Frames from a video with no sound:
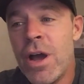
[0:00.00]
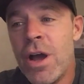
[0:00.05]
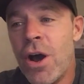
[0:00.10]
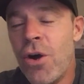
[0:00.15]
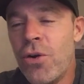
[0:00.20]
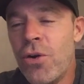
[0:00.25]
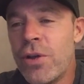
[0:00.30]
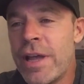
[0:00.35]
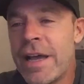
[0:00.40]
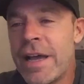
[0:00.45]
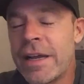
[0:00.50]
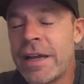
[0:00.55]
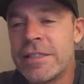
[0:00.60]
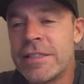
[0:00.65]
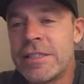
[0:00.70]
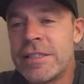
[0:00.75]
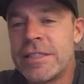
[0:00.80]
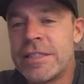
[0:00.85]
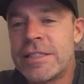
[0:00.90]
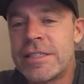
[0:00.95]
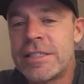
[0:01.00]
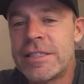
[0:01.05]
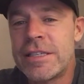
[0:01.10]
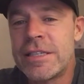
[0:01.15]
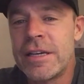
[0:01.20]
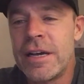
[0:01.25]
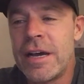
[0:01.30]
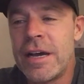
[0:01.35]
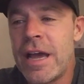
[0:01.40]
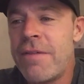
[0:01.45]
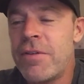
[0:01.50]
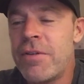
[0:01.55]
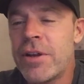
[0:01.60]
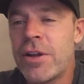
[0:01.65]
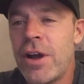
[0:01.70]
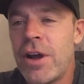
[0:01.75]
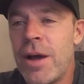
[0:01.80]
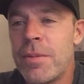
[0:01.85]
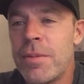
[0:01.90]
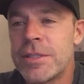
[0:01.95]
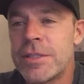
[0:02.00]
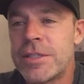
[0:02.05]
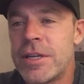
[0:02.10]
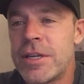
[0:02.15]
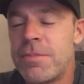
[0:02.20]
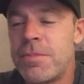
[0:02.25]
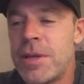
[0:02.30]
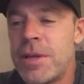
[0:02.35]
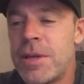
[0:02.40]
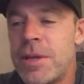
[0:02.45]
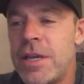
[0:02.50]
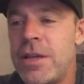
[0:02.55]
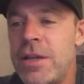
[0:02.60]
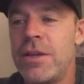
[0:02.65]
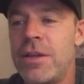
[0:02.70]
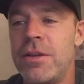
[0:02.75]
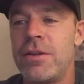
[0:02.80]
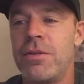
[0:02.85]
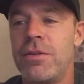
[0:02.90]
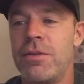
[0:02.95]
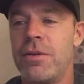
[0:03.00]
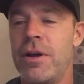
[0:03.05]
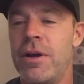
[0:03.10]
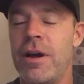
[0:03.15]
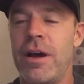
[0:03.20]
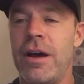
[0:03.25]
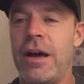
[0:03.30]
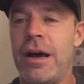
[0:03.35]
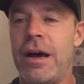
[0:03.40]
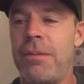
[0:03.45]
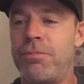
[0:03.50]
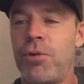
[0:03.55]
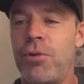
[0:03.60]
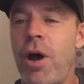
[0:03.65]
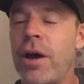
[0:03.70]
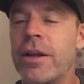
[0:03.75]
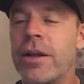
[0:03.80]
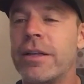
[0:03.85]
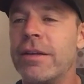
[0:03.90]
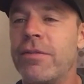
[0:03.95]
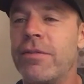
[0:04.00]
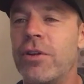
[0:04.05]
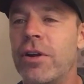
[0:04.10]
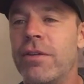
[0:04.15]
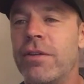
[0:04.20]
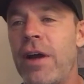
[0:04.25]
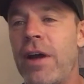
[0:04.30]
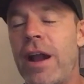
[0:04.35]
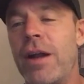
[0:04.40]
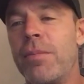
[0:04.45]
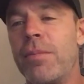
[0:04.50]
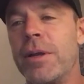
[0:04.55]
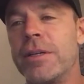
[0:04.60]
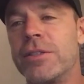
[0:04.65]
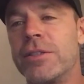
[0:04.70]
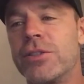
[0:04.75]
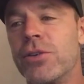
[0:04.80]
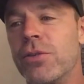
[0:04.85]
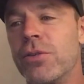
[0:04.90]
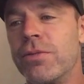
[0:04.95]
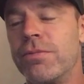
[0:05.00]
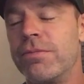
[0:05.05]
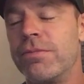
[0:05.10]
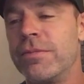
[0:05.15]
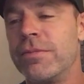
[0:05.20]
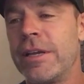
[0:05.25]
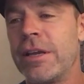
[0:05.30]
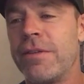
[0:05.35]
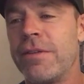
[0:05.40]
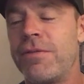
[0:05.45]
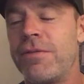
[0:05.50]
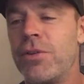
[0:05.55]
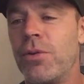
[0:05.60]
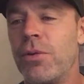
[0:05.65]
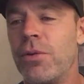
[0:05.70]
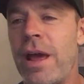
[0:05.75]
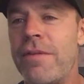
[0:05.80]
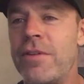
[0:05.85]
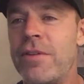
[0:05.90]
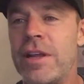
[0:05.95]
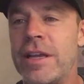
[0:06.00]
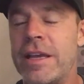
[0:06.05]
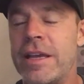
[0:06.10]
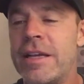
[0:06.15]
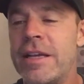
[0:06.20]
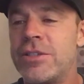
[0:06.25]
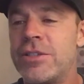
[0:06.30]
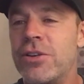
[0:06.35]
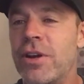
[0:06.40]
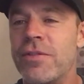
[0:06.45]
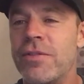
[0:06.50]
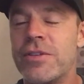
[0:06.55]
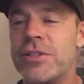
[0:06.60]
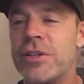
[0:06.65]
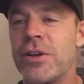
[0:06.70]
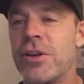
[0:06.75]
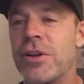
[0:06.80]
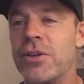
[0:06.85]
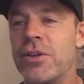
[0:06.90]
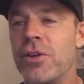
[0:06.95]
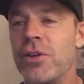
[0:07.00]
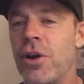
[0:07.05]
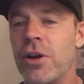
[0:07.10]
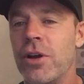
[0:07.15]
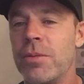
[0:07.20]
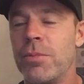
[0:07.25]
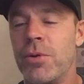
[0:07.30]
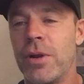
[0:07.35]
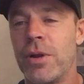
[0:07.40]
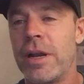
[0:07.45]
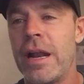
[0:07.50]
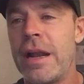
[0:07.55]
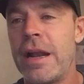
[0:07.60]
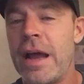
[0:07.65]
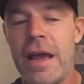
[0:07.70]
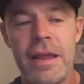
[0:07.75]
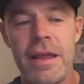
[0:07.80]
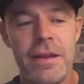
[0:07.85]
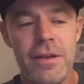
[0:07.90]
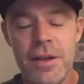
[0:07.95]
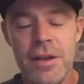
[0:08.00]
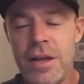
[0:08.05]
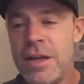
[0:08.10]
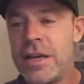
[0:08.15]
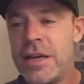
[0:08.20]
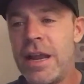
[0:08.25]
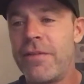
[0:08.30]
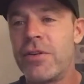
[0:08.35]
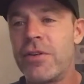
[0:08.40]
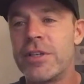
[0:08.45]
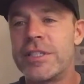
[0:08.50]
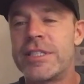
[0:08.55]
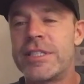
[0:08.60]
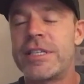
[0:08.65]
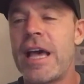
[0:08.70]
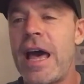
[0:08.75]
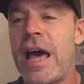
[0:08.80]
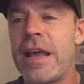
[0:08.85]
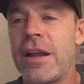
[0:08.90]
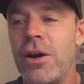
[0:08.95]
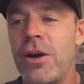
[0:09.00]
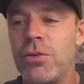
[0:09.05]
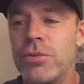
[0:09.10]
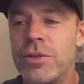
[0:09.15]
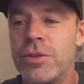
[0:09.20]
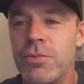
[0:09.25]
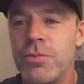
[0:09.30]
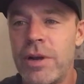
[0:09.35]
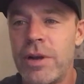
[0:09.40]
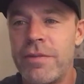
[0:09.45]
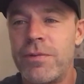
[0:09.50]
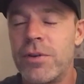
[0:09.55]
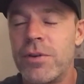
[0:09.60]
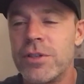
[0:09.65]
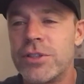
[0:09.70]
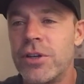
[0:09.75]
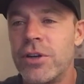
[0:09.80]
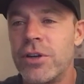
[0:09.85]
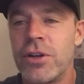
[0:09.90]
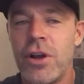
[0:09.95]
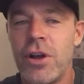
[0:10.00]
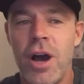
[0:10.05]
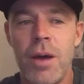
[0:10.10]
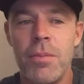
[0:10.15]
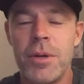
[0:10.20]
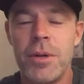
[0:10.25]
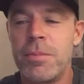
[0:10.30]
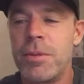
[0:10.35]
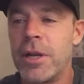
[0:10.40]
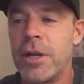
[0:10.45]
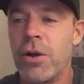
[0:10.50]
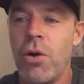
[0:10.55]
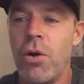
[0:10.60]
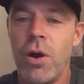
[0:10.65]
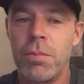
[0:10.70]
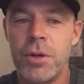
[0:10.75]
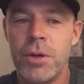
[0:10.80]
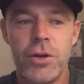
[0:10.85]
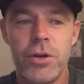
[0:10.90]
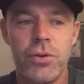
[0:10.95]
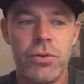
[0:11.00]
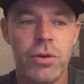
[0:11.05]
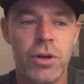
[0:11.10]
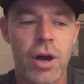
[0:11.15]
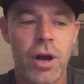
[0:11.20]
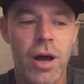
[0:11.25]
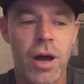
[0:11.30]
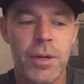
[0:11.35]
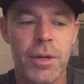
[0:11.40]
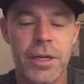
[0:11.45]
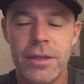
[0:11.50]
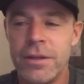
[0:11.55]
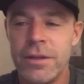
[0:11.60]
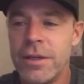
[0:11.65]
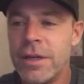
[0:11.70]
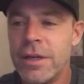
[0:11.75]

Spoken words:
Oh, yeah, because it's every comic's going to be a product of their environment. So, like, if you don't have any kids, you're obviously not going to talk about it. And I never sat out when I first started comedy, be like, oh, I'm going to do a comic